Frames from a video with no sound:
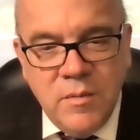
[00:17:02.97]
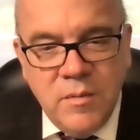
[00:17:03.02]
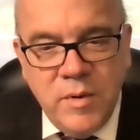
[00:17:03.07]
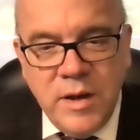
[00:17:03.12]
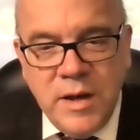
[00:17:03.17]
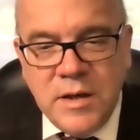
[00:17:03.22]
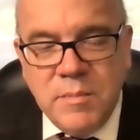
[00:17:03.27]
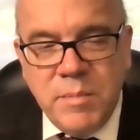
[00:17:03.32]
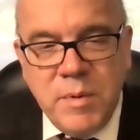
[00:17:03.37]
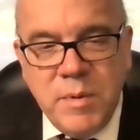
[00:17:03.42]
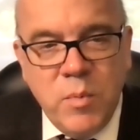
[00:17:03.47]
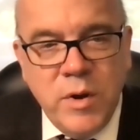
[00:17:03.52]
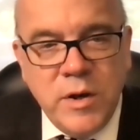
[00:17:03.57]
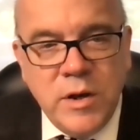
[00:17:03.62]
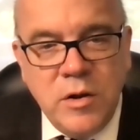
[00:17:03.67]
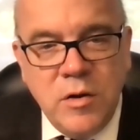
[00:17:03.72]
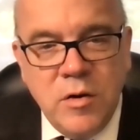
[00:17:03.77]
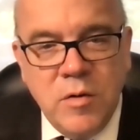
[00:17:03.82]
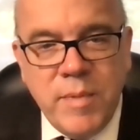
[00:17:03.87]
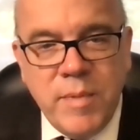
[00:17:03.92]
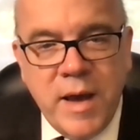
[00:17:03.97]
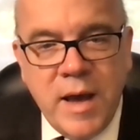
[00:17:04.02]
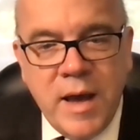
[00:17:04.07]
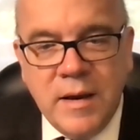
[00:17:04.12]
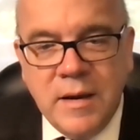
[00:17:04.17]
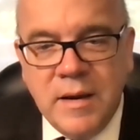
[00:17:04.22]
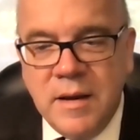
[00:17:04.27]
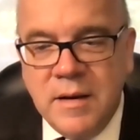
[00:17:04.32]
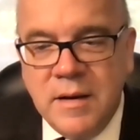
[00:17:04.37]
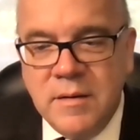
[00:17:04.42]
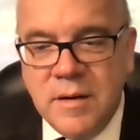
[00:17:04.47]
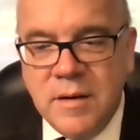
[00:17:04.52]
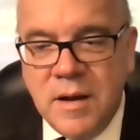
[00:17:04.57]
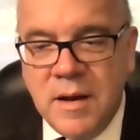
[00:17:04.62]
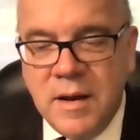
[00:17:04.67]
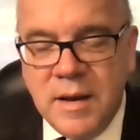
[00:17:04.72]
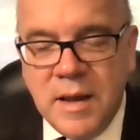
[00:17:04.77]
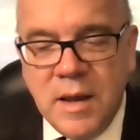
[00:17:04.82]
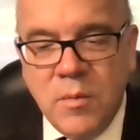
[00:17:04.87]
we need to be wind at your back. And again,